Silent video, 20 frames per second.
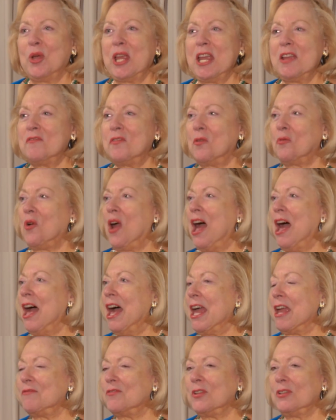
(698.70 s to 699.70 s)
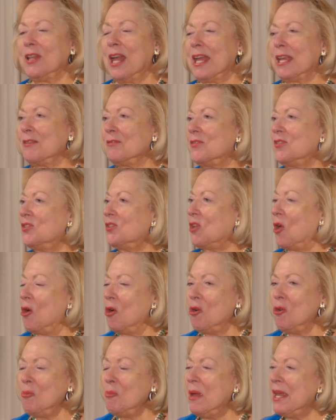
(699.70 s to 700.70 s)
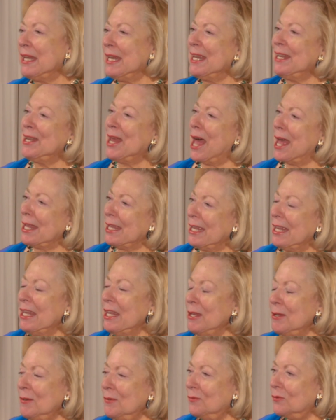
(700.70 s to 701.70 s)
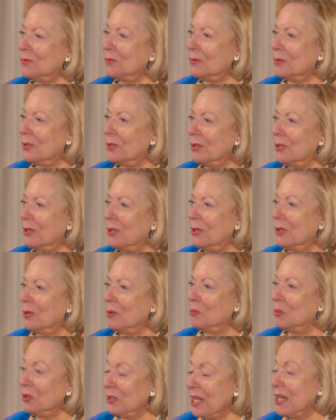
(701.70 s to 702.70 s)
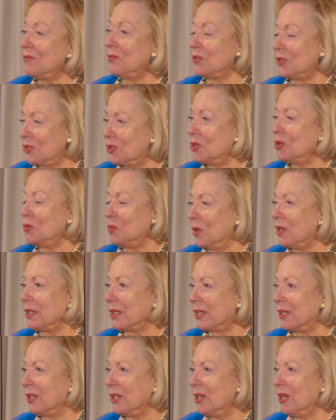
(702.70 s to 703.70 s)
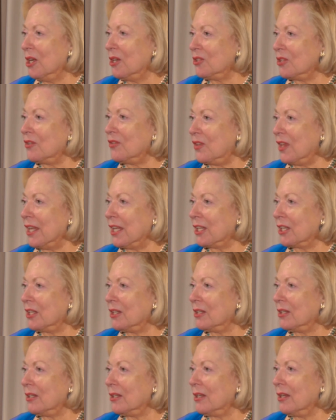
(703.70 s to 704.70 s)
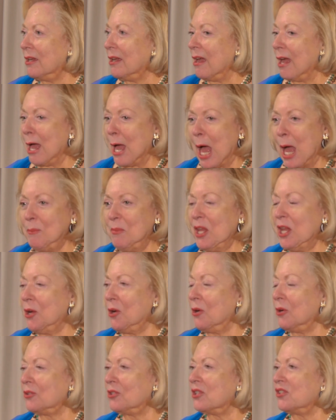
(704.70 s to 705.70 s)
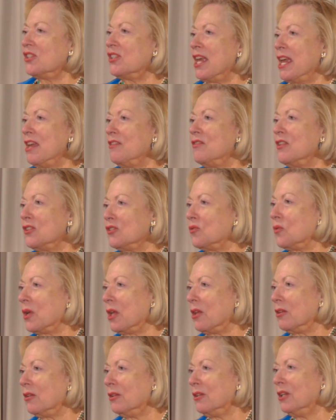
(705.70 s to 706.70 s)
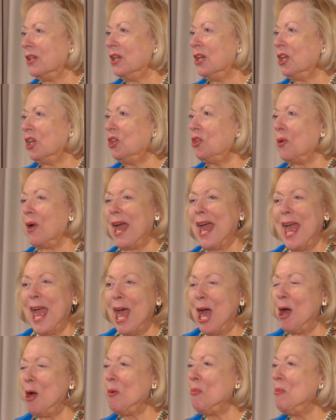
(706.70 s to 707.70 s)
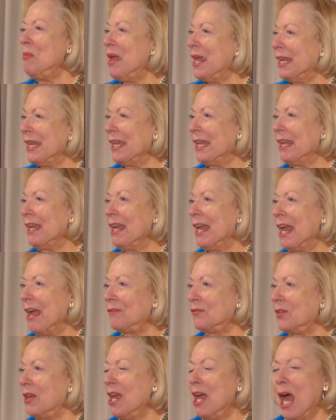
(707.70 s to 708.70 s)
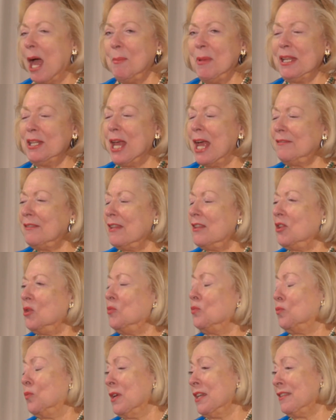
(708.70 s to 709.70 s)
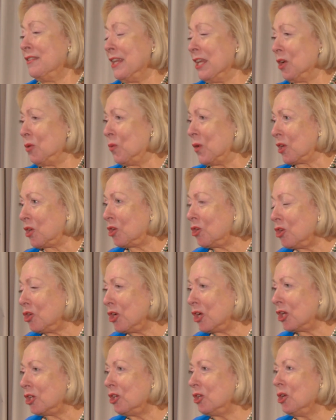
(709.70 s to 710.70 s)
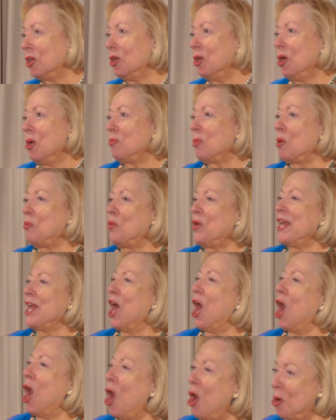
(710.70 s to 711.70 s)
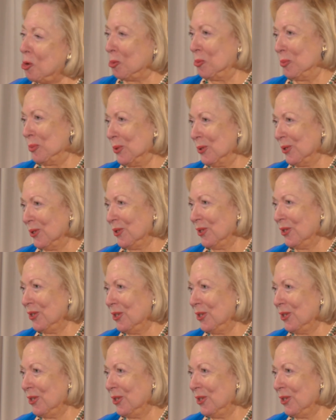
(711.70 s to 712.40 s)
we have arrived, like so many naive believers do, really, to think, I'm here to save Israel. You know, how many have to, I mean, not that we think we could, but we hope